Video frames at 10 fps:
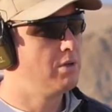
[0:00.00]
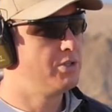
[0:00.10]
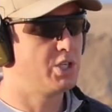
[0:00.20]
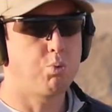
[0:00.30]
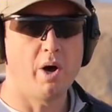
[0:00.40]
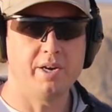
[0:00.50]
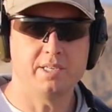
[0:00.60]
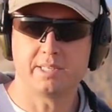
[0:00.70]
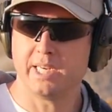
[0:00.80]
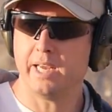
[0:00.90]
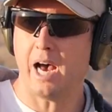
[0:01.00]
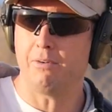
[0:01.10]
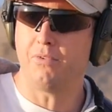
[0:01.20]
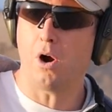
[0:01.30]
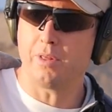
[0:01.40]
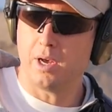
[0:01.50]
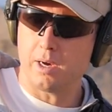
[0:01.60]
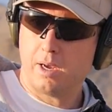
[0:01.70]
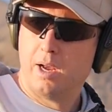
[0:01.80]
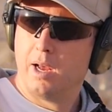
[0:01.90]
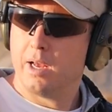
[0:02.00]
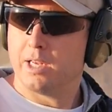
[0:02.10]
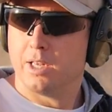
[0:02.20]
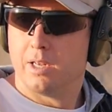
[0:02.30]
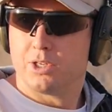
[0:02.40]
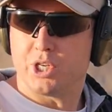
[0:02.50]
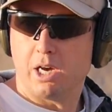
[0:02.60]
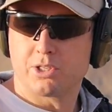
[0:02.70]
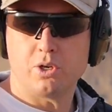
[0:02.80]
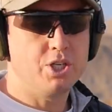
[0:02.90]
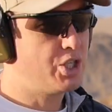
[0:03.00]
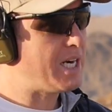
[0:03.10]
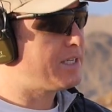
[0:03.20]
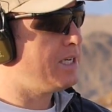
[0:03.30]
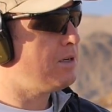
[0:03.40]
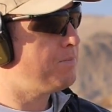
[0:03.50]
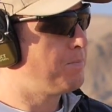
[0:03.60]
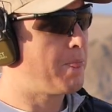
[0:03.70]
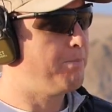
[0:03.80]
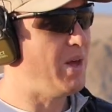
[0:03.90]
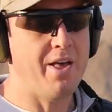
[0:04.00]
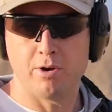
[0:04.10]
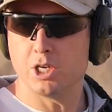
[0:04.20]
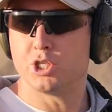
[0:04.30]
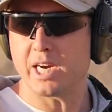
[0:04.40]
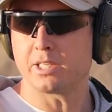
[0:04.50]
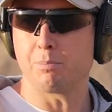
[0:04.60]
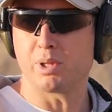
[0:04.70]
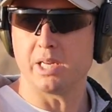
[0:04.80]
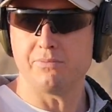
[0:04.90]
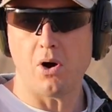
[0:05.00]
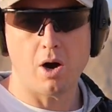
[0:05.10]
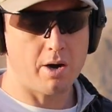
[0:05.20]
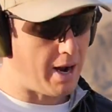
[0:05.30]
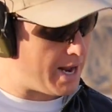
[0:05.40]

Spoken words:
Just wanted to see how far the shells are ejecting, and they're ejecting plenty far.